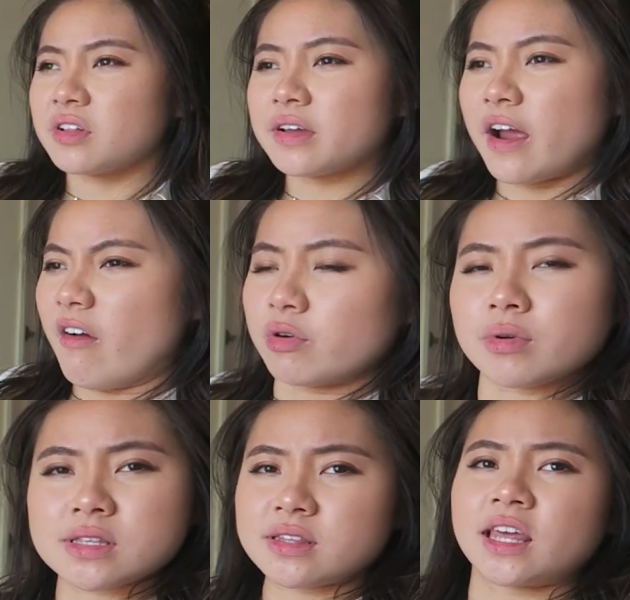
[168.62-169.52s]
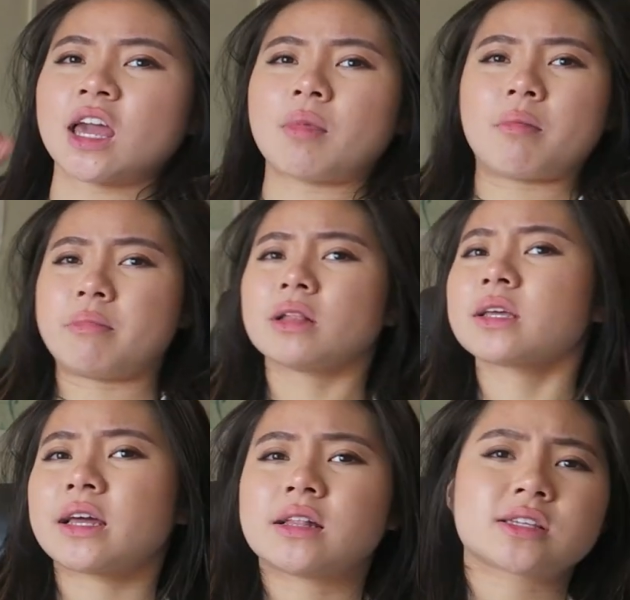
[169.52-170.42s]
I feel like everyone's thinking about
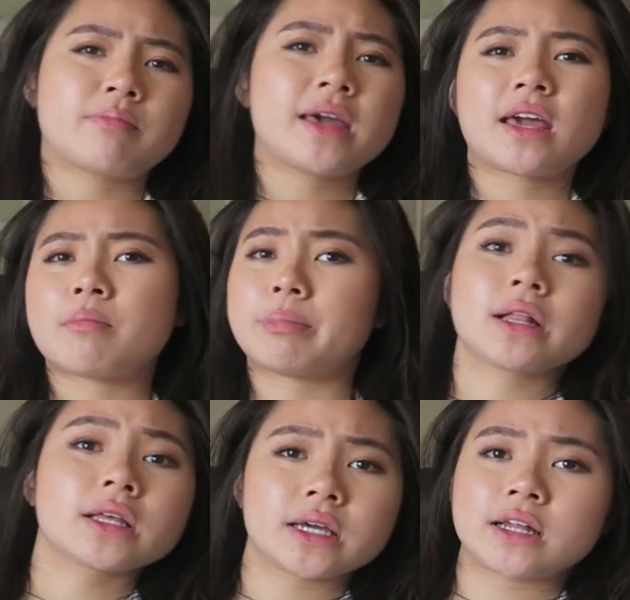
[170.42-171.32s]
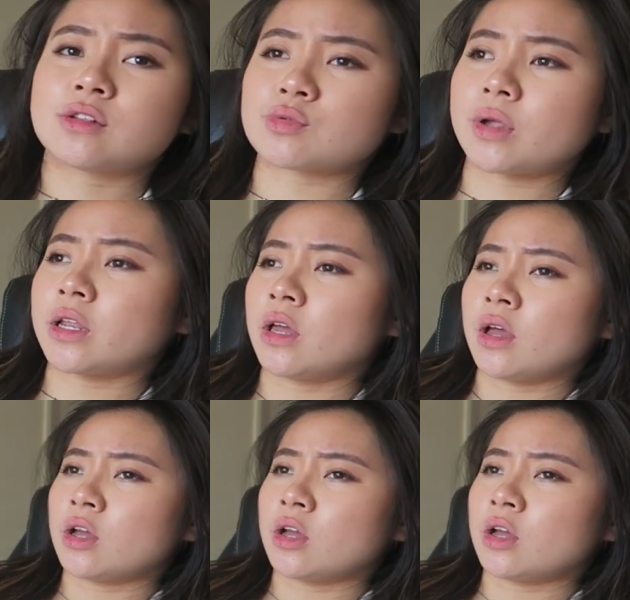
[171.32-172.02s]
millions and making billions when,